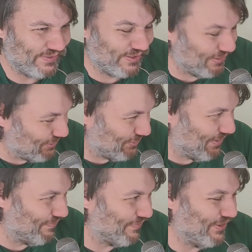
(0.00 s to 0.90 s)
this
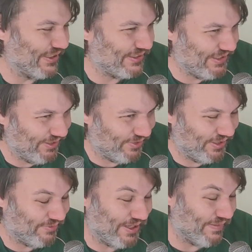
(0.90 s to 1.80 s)
T50, his
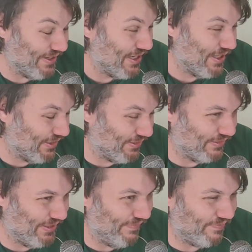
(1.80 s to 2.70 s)
T33. I mean, the
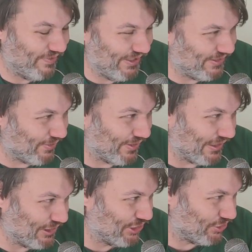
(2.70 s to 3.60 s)
T50 sold
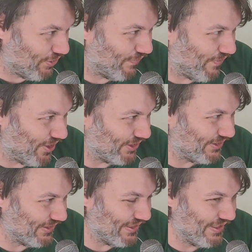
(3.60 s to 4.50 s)
out so
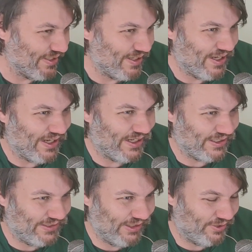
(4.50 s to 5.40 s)
fast.
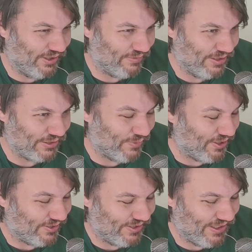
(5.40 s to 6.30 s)
T33 as
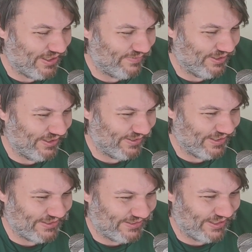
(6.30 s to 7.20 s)
well, and I mean
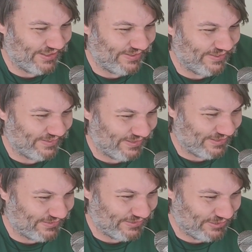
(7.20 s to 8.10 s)

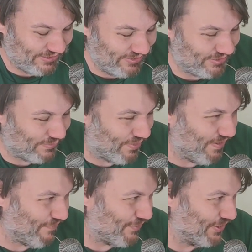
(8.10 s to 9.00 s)
there's a serious
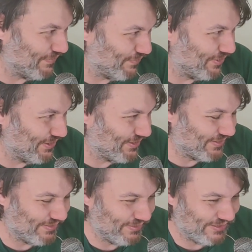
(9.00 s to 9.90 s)
demand for
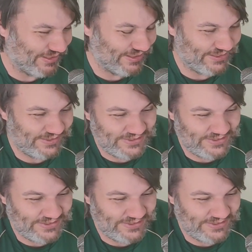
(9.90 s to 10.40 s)
his things.